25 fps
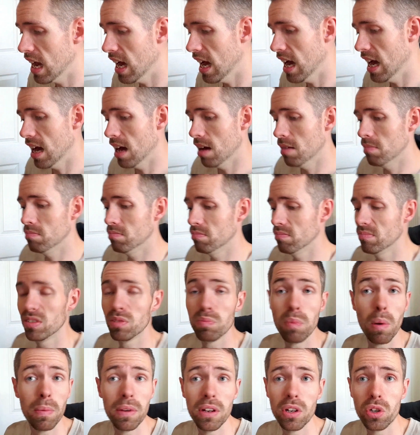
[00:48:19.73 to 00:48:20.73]
It's
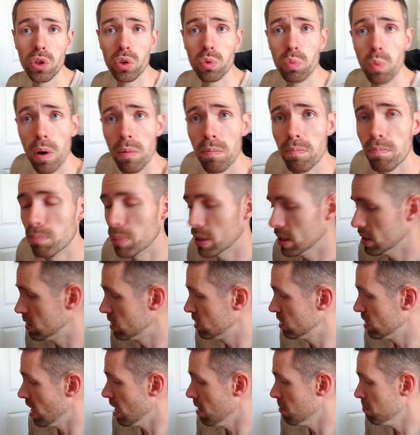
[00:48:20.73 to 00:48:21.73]
probably a good one,
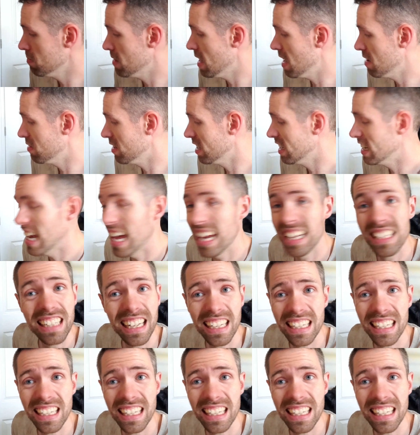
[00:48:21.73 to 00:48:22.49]
but nevertheless,